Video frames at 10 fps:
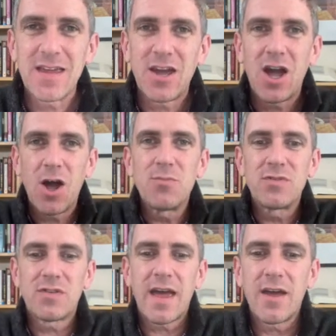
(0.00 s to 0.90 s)

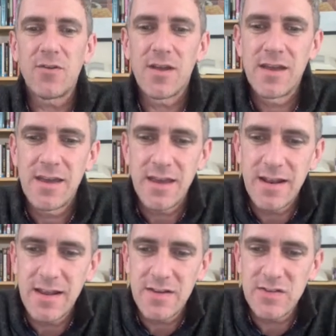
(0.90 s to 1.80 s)
comes out
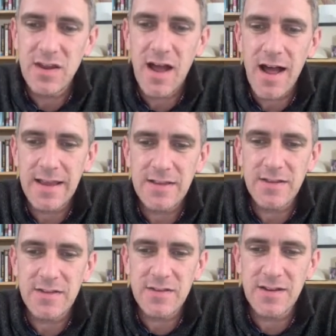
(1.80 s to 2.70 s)
in his kindness,